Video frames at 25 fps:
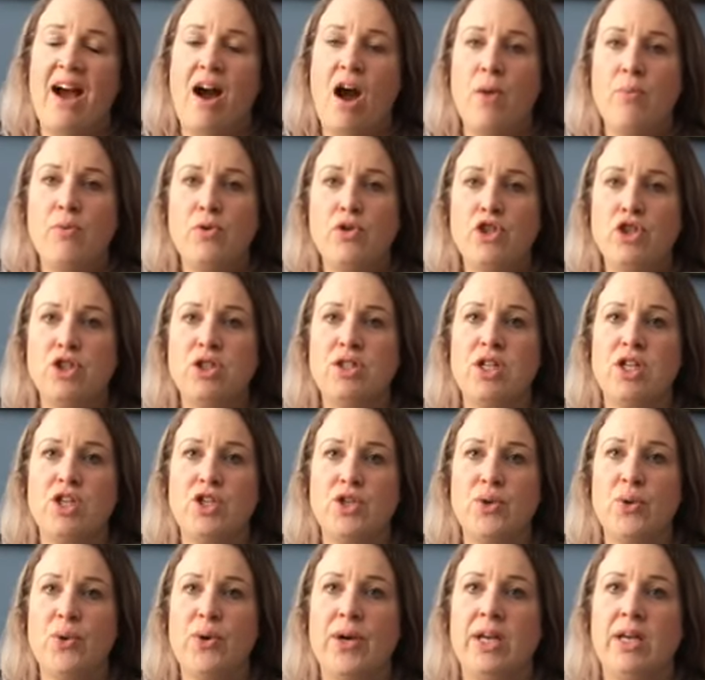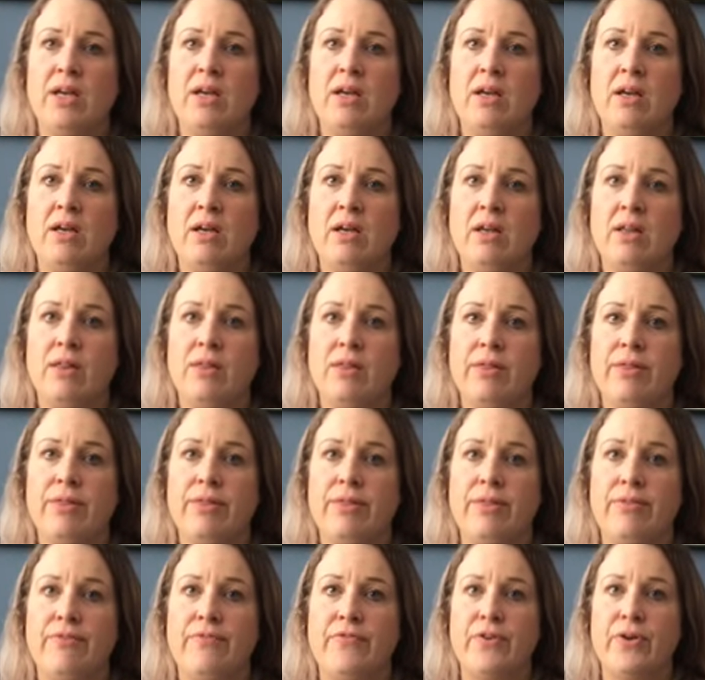I will just enjoy
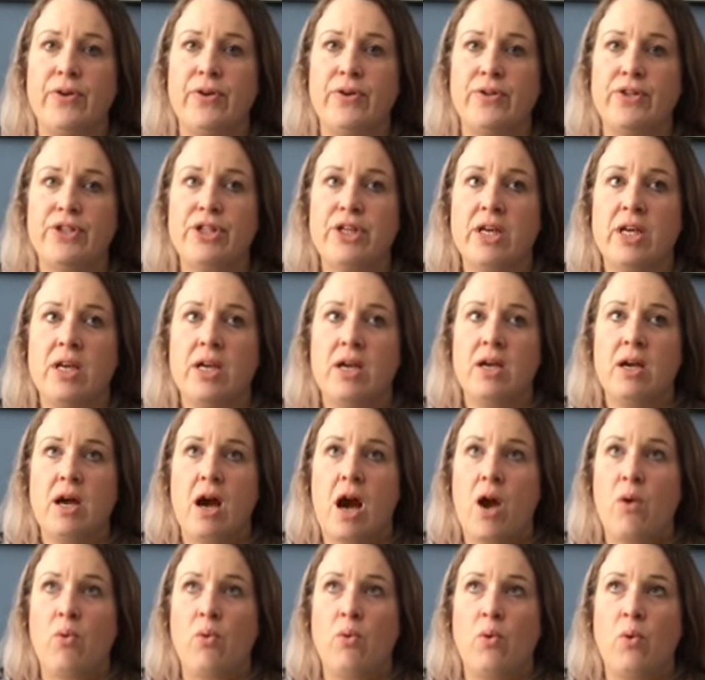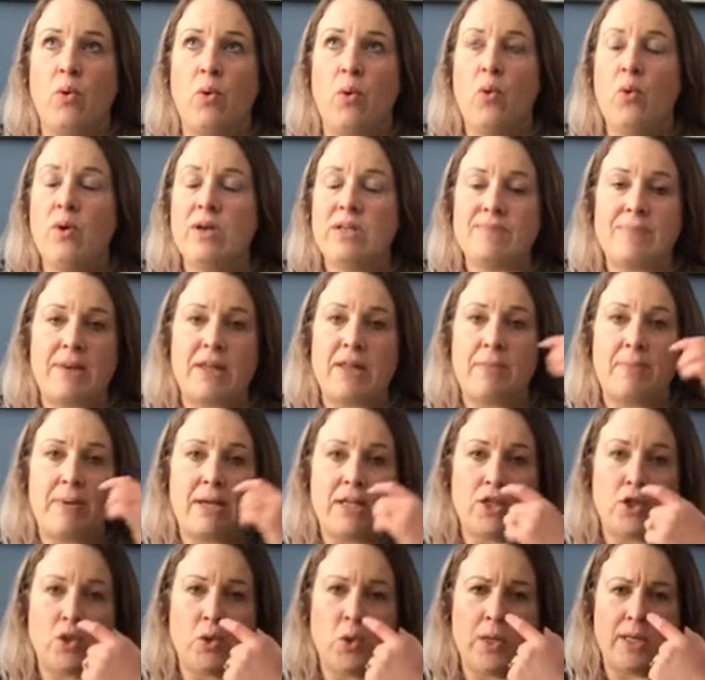the food. I will always make the
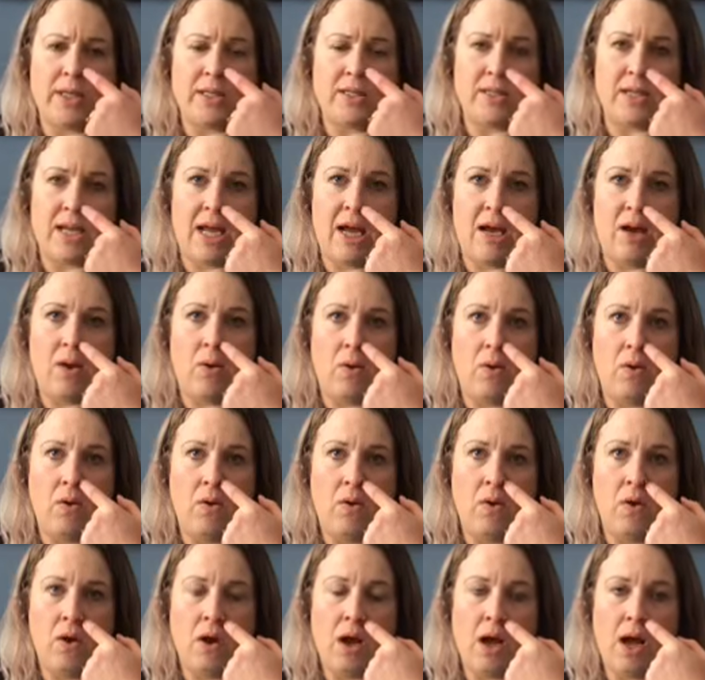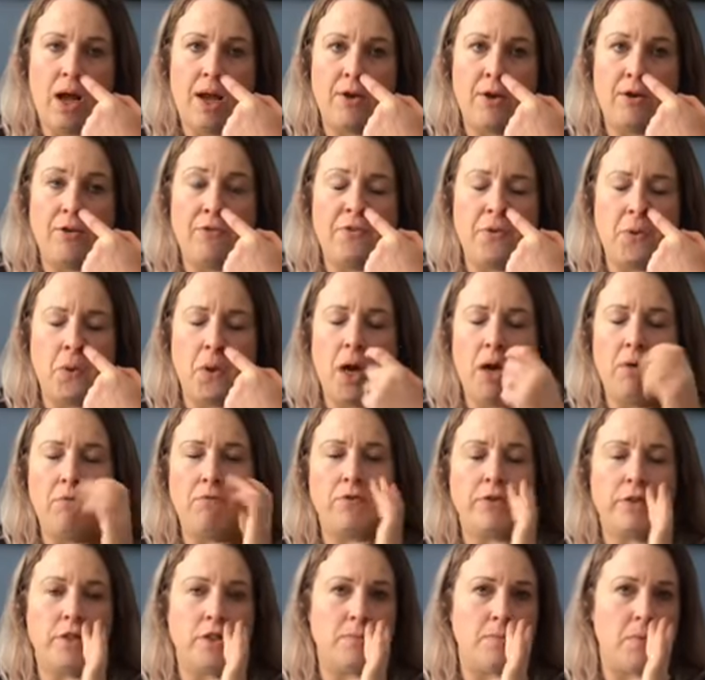best choice now. And I feel
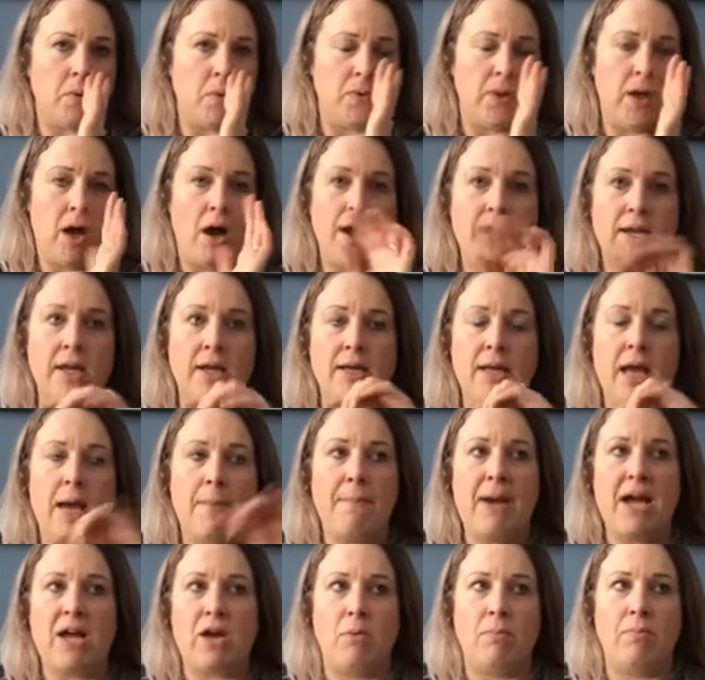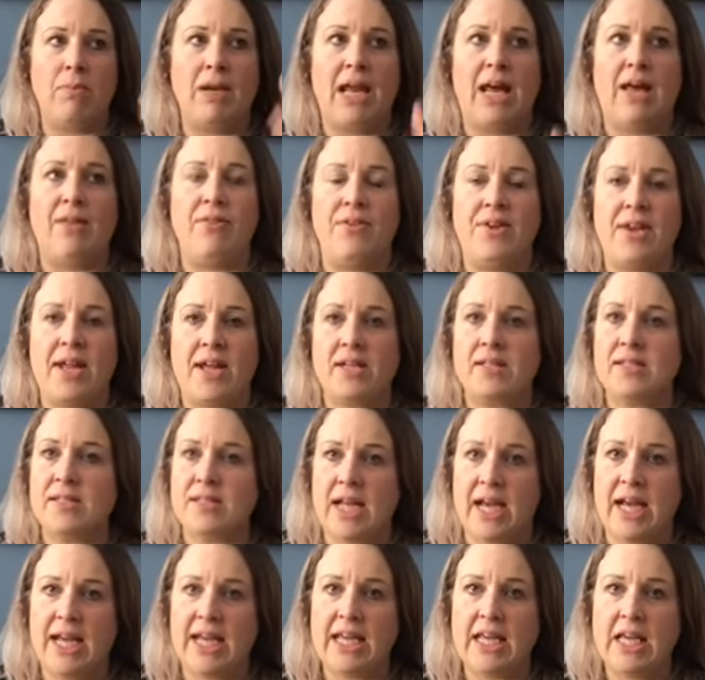comfortable that I can get back on plan the next
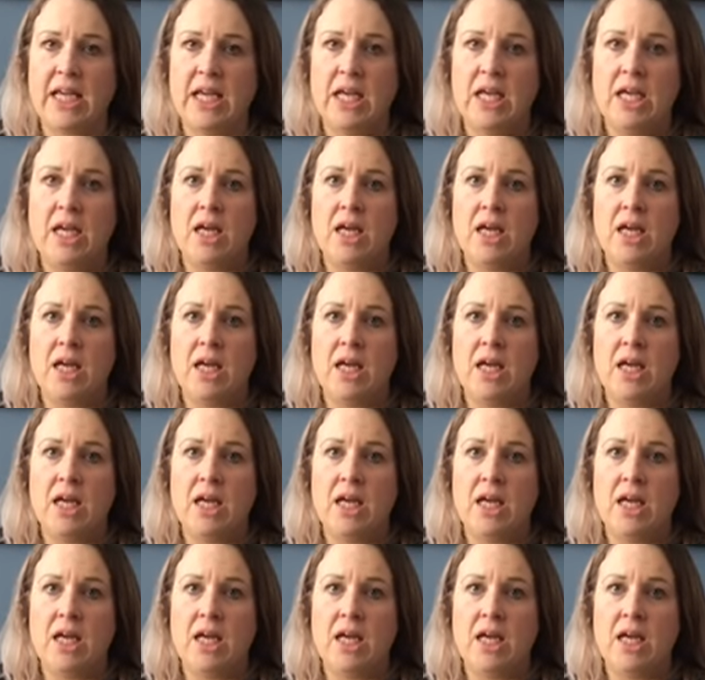day.